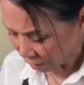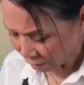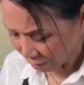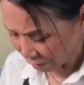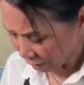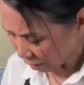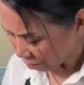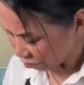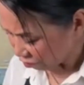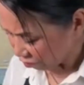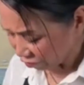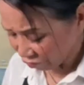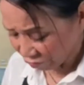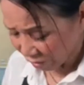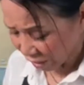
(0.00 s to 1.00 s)
It
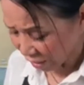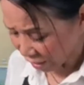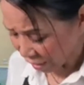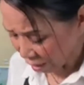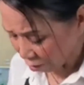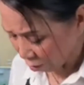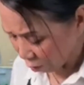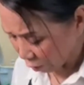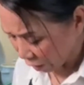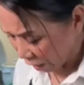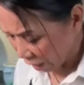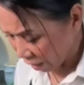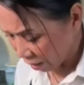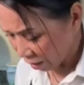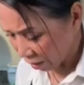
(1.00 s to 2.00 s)
it turned out
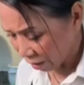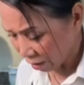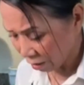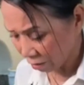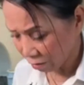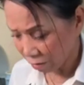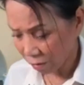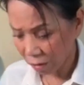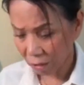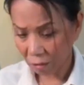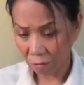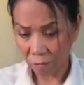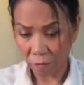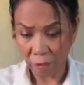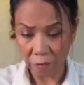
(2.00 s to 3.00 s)
okay.
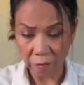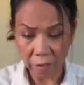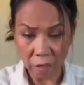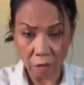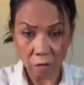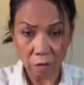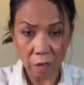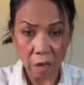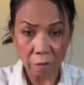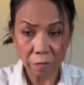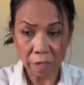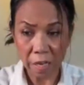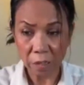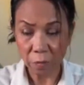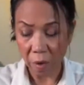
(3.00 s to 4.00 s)
So there we go.
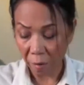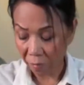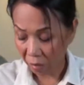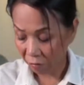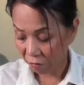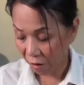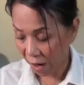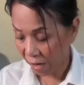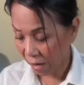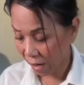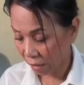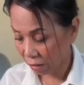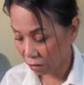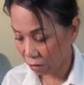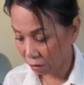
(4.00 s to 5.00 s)
That's what I'm gonna fry
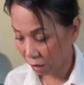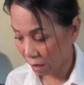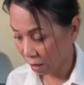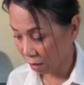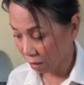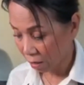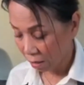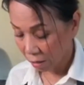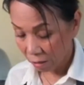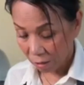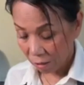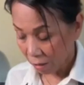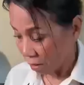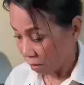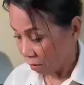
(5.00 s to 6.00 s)
next. Okay.
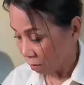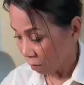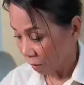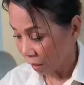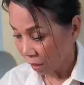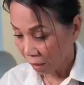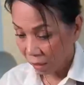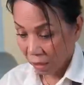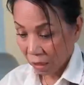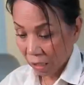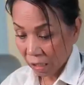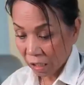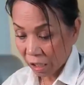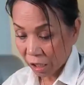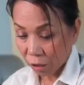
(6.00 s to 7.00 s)
With
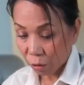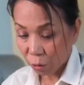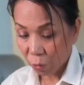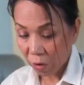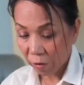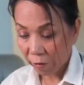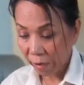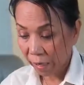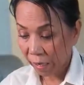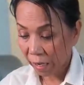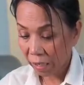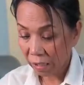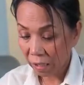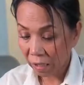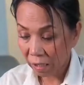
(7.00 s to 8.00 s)
this huge one right here
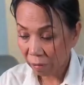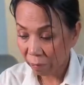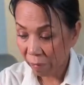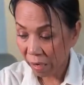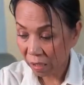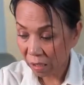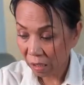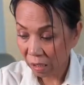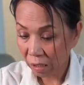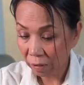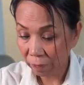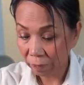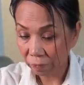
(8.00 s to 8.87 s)
is a little messy.